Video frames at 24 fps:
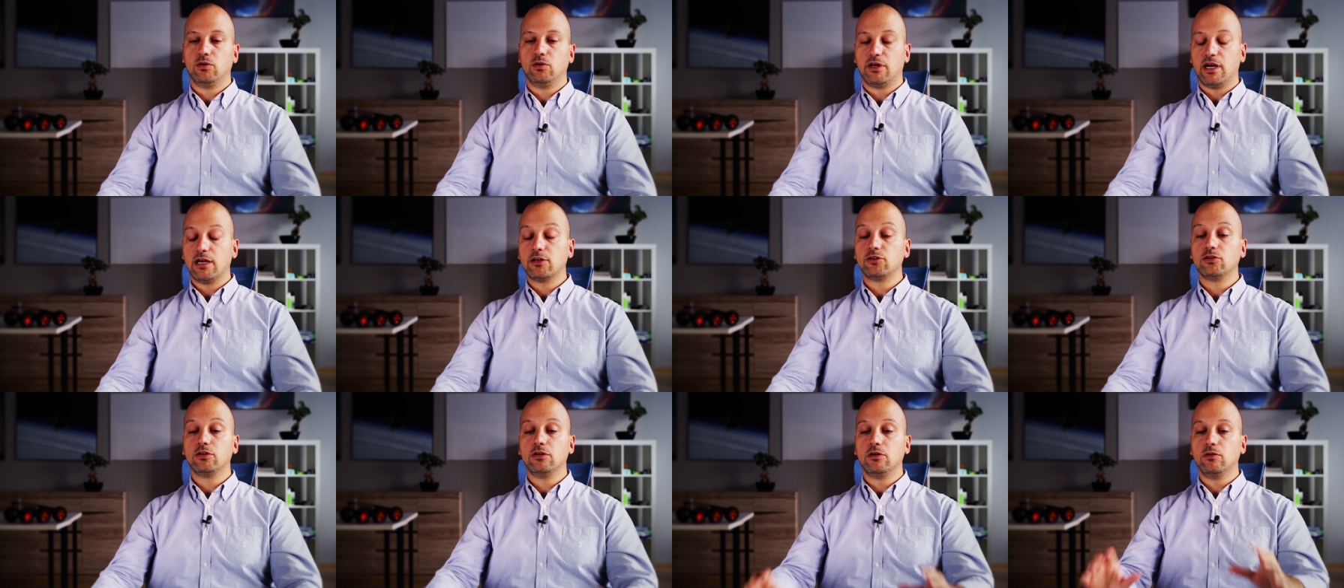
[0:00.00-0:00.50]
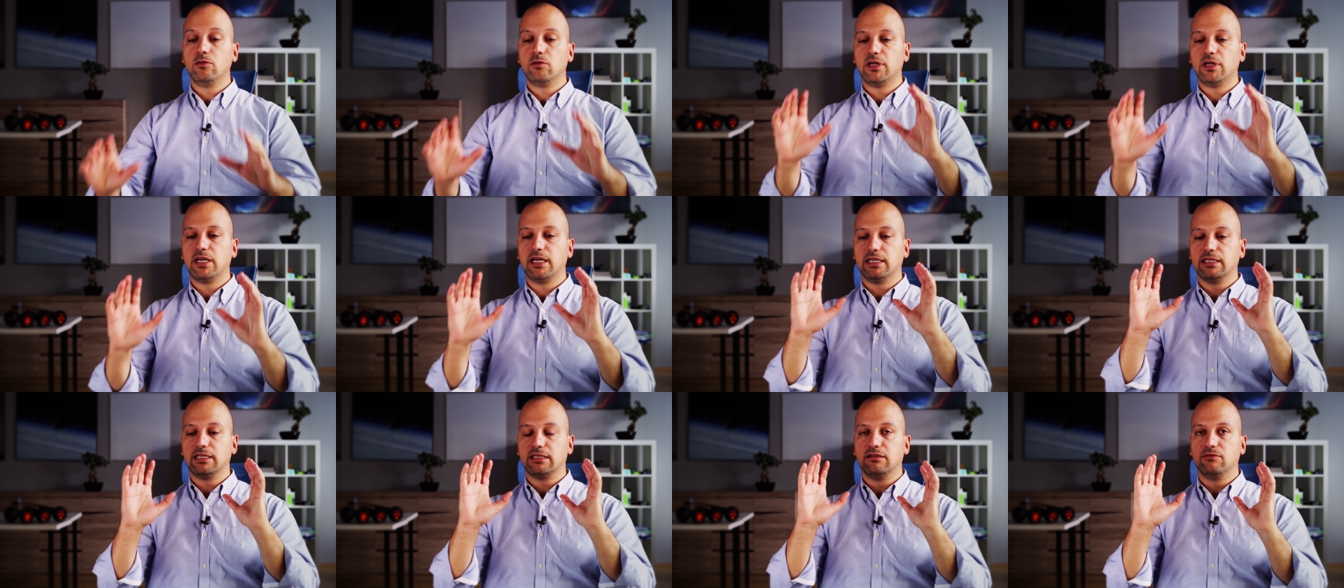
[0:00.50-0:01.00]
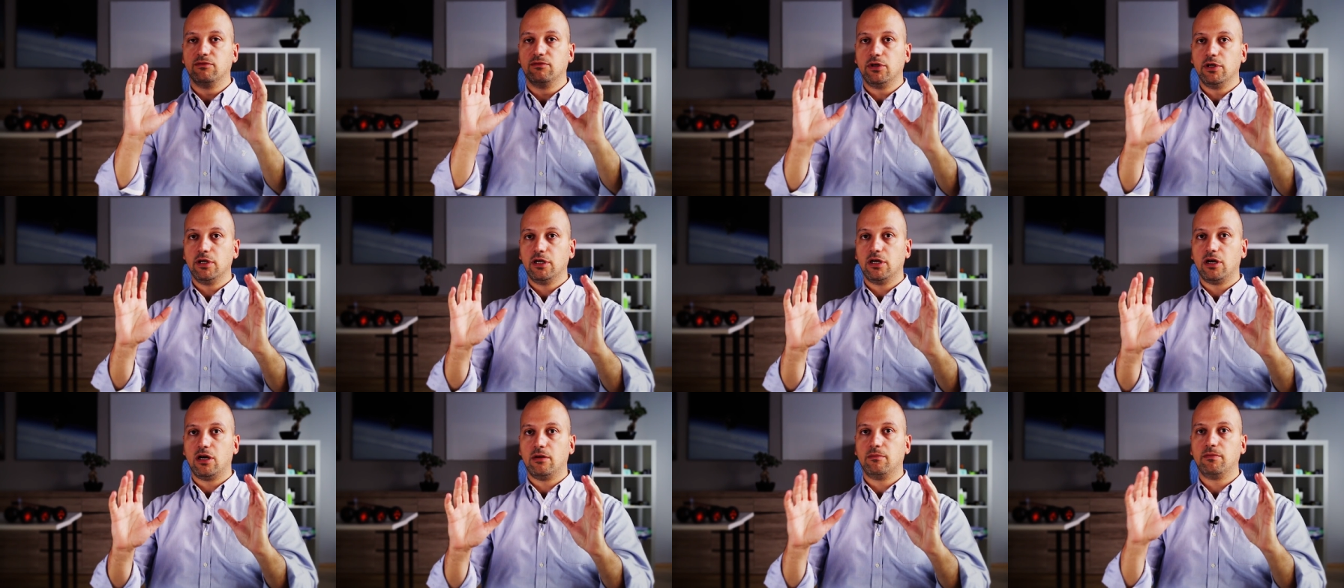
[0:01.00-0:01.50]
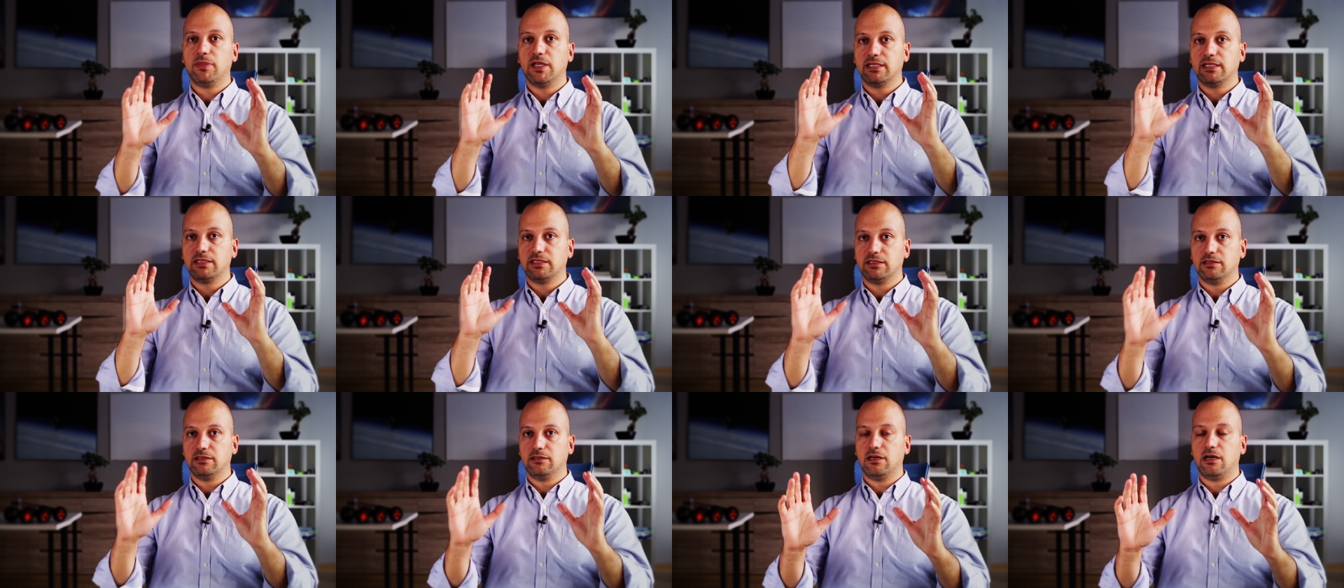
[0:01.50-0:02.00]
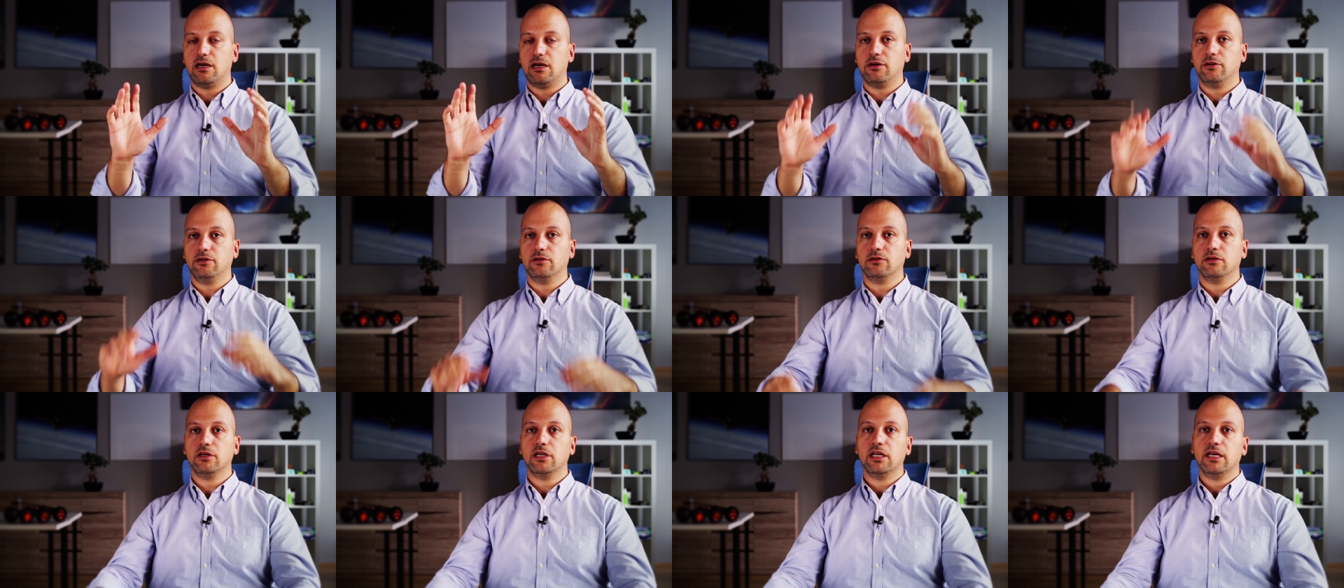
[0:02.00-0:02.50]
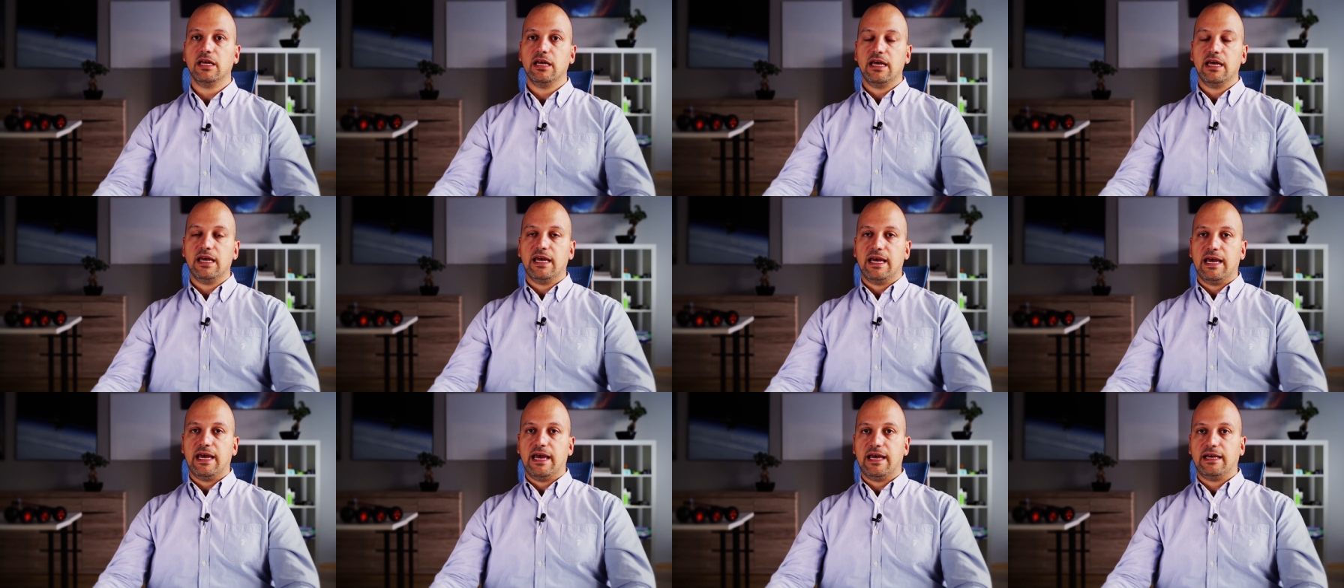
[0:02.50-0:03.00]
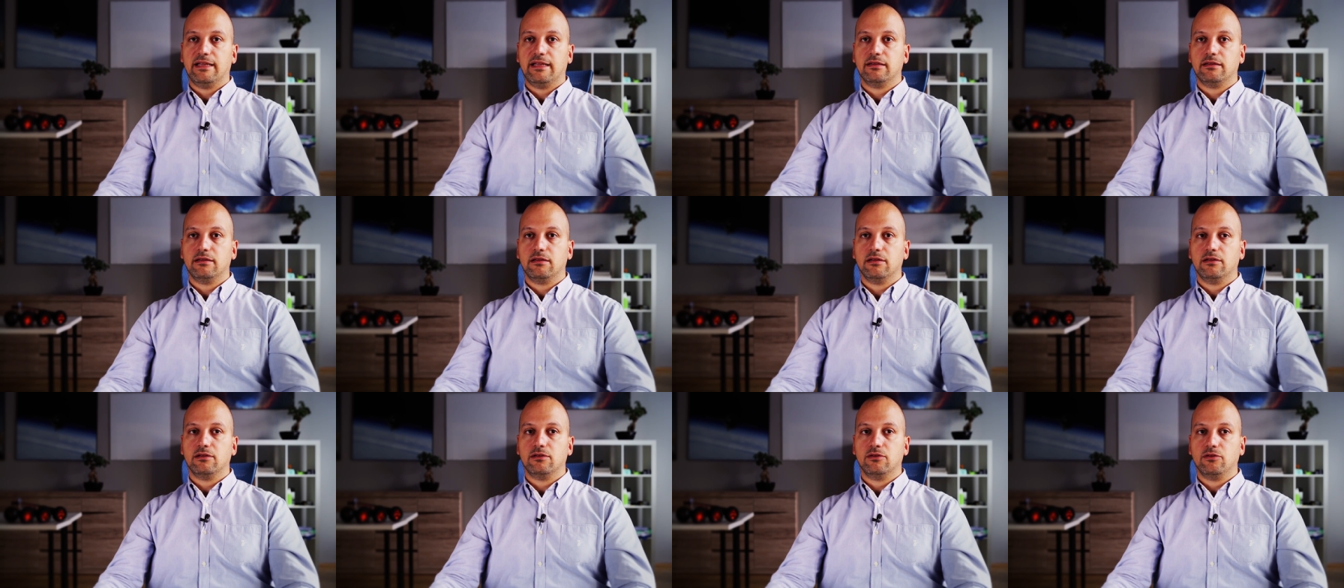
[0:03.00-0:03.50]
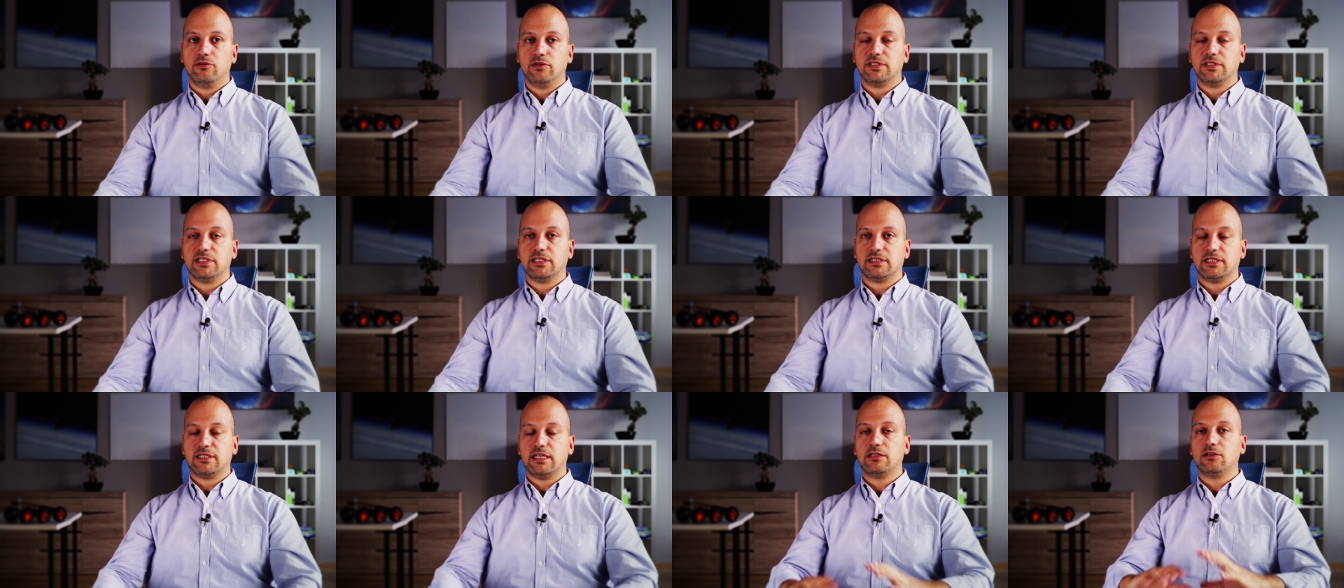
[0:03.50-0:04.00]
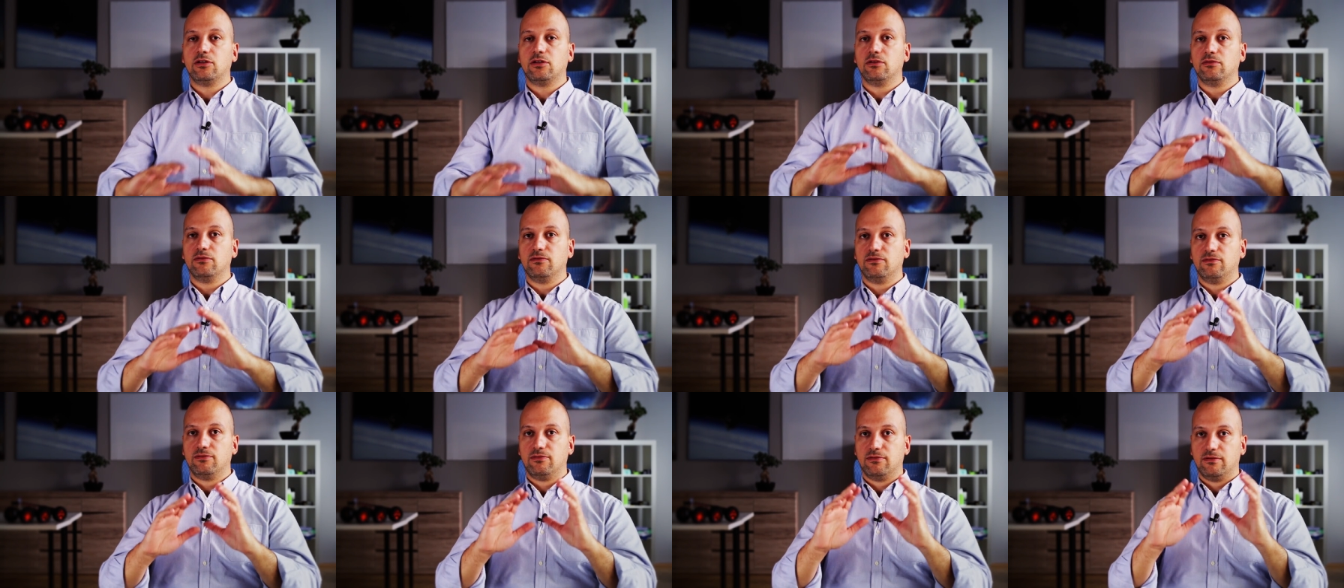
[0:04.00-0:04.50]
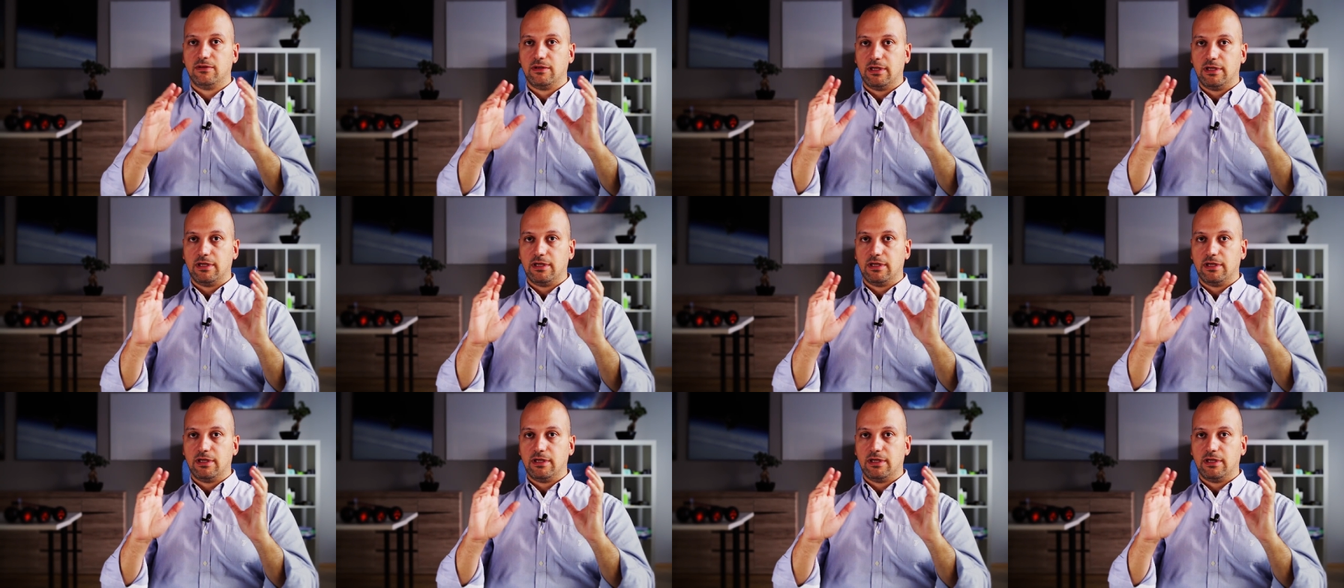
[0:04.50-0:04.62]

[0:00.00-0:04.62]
you're actually looking at a very complex scenario. And there is a set of